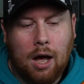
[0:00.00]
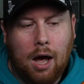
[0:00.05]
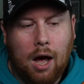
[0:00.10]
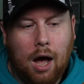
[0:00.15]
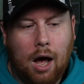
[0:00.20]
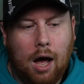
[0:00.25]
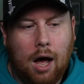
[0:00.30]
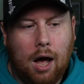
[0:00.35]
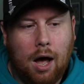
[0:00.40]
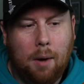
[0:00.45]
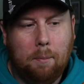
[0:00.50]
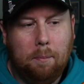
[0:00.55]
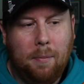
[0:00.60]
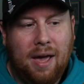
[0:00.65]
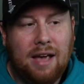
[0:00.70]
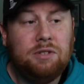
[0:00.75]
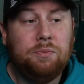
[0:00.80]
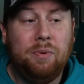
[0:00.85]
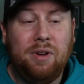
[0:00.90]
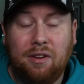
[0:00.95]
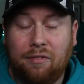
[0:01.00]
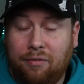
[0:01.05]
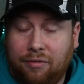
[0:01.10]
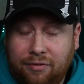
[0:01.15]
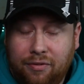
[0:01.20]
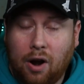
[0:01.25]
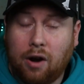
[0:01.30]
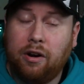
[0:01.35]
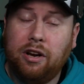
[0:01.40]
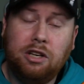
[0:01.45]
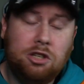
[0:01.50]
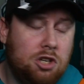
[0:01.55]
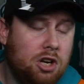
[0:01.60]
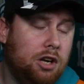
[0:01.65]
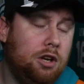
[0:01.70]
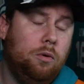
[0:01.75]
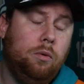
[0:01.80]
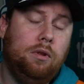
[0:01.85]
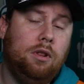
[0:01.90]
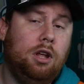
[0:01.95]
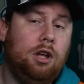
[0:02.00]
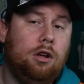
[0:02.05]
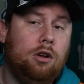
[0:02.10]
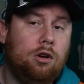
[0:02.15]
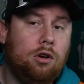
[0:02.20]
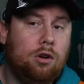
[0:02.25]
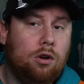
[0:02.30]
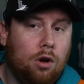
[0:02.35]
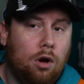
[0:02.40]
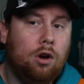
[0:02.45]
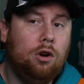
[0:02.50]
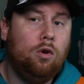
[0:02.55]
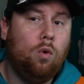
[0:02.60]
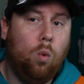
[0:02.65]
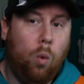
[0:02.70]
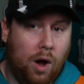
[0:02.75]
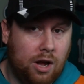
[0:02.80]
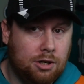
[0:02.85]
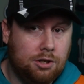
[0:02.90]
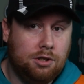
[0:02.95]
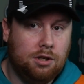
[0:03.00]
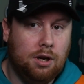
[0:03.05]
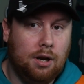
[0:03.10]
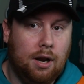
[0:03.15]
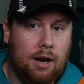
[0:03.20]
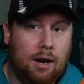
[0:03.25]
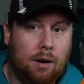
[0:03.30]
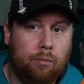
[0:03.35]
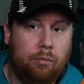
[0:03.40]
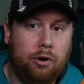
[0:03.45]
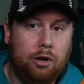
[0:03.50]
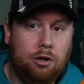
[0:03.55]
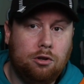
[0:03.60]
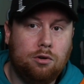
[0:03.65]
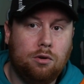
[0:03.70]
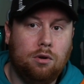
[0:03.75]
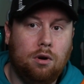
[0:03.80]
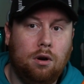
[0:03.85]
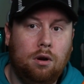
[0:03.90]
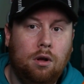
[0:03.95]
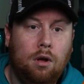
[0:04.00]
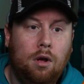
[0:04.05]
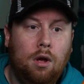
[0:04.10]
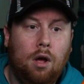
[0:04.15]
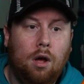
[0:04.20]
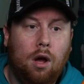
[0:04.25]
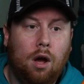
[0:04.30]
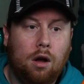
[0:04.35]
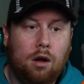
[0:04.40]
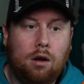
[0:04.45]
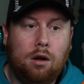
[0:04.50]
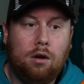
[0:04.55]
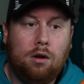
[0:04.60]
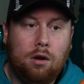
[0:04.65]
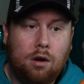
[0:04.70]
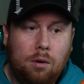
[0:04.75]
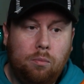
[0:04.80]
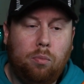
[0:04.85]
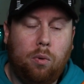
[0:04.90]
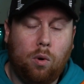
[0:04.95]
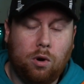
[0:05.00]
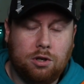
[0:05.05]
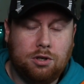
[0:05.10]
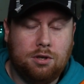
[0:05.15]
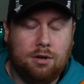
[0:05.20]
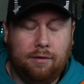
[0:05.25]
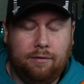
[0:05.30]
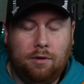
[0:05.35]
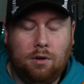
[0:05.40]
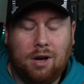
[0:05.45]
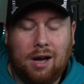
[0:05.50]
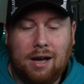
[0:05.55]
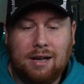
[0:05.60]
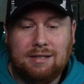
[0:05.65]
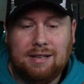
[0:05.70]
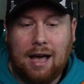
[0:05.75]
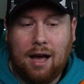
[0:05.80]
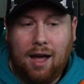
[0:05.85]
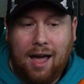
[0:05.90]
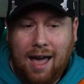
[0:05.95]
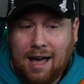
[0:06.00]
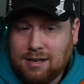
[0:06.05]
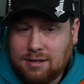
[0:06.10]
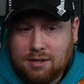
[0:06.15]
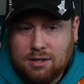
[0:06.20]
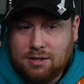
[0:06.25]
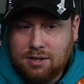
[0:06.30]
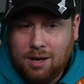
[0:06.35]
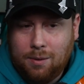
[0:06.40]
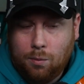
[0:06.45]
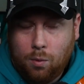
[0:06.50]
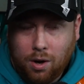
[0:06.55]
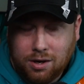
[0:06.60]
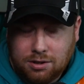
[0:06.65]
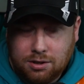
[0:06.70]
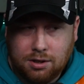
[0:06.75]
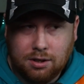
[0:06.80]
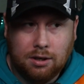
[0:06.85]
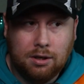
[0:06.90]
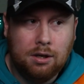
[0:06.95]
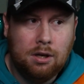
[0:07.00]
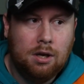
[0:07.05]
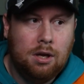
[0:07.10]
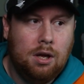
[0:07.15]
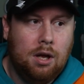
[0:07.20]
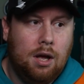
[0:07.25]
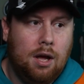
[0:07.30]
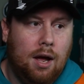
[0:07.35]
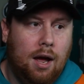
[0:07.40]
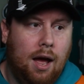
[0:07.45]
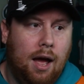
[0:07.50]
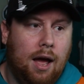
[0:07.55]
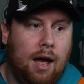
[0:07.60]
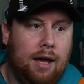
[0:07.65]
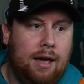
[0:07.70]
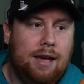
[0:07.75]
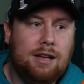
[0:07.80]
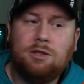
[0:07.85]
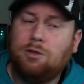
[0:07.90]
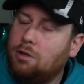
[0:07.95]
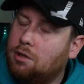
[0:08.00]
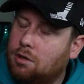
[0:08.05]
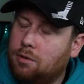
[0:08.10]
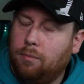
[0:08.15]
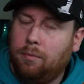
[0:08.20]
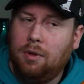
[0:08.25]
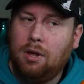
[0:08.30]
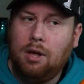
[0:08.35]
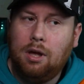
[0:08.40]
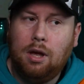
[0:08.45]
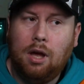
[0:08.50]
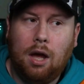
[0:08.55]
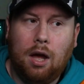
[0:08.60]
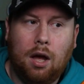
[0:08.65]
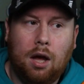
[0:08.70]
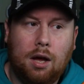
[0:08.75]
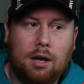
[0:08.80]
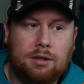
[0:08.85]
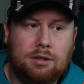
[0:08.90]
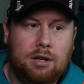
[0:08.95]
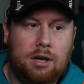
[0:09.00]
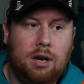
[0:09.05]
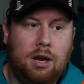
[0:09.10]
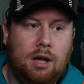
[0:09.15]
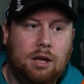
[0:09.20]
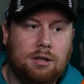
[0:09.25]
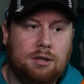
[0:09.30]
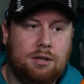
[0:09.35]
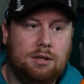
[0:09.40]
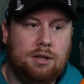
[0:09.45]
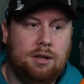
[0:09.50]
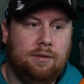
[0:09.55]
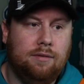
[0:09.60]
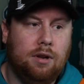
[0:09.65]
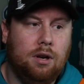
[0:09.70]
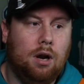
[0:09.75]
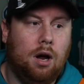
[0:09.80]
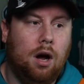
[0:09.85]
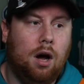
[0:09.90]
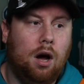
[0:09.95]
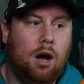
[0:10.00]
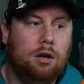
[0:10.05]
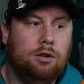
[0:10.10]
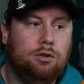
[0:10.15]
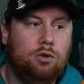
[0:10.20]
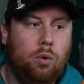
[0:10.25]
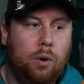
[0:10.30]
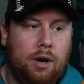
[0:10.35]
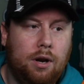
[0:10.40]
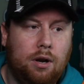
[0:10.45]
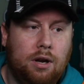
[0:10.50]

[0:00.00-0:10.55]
Asked me a very genuinely good question, and I'm pretty sure a good portion of you guys asked the same question. He asked it to me, TD, and Steven on Twitter.